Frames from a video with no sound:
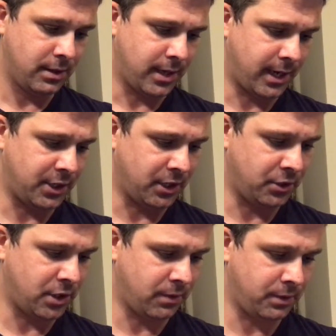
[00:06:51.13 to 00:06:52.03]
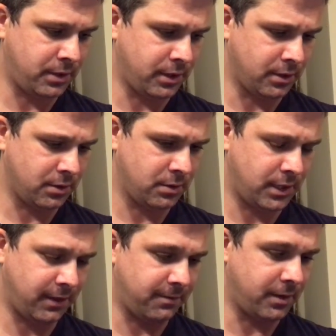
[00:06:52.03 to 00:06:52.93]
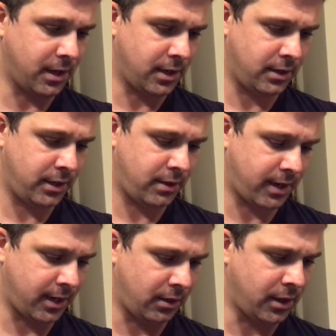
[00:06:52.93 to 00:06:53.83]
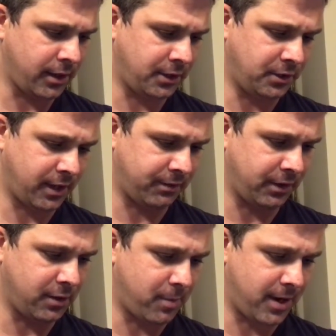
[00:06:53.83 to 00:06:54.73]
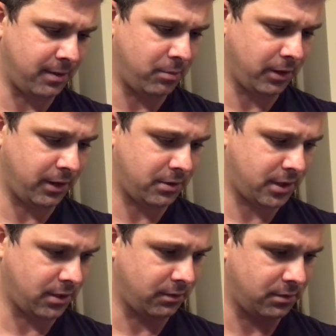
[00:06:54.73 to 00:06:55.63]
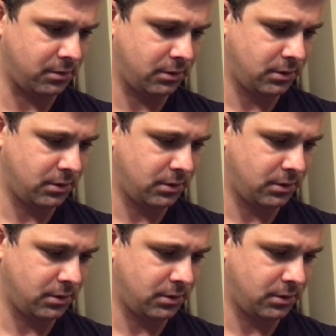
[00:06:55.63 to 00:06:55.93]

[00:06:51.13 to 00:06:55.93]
I shall show it to you. If not, you're out of luck and you'll have to go buy the book yourselves.